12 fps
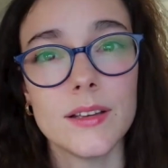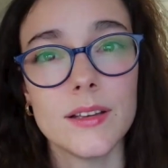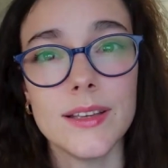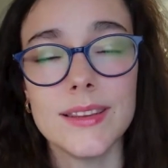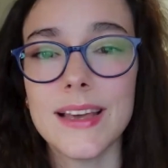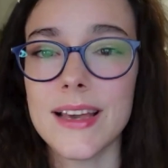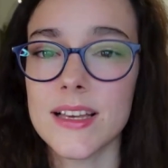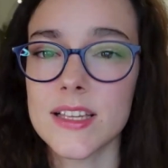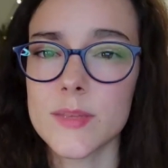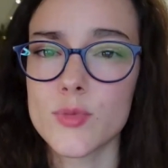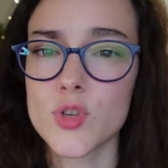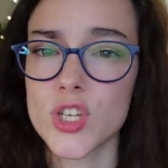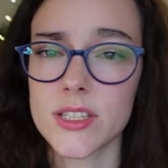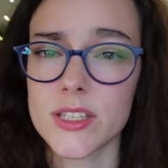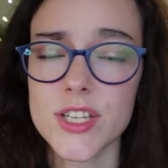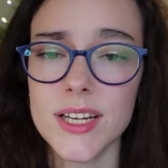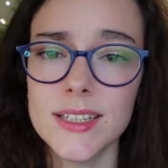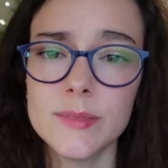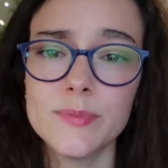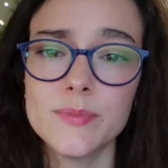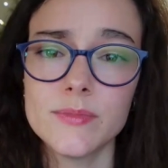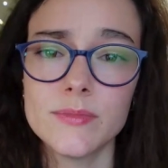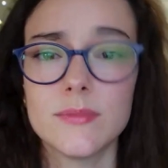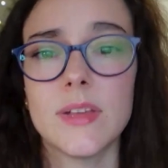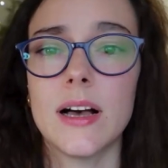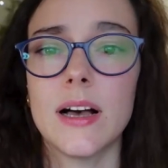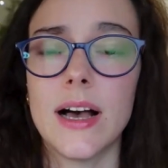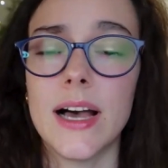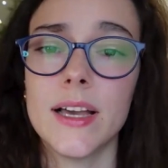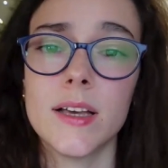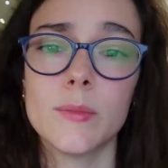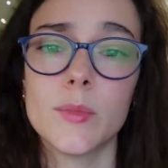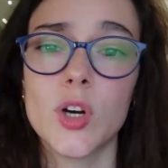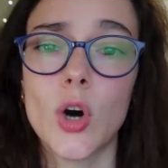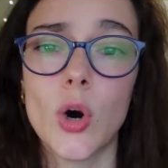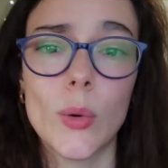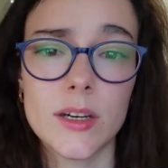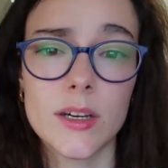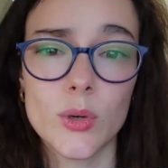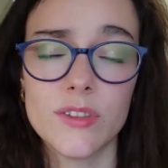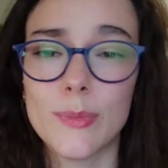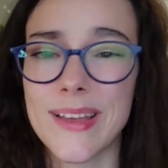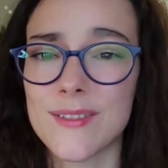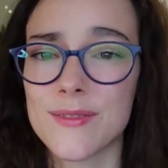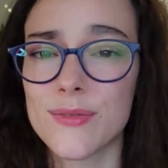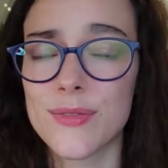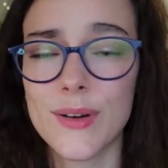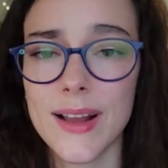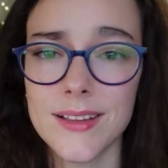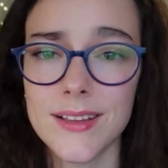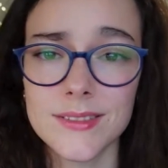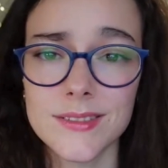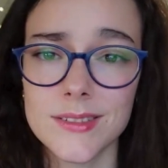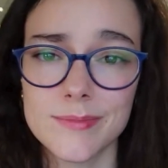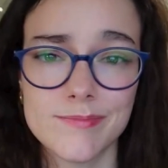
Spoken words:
Idę z przyjacielem. I am going with my friend.